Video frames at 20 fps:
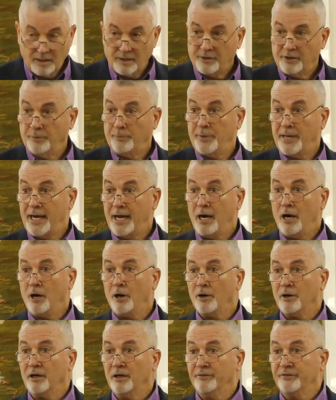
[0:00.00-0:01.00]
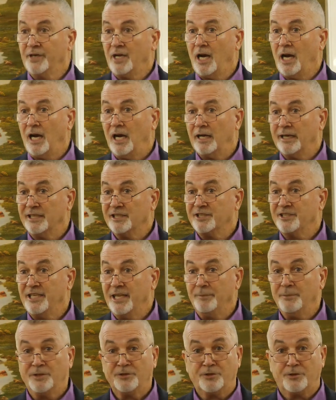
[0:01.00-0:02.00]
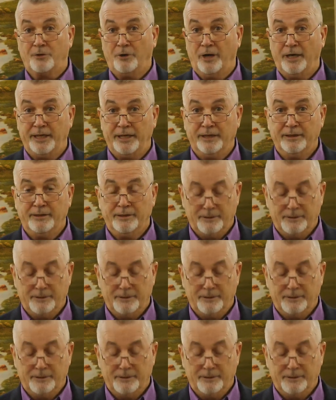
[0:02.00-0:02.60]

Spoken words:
The power of God is demonstrated.